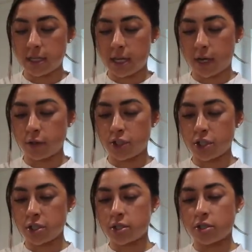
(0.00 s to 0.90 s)
And I was
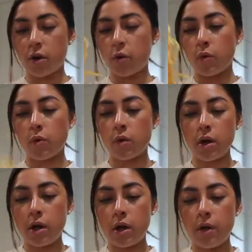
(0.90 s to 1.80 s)
just so
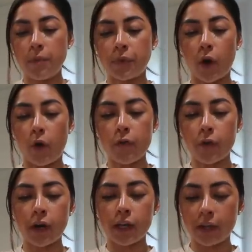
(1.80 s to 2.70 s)
over it.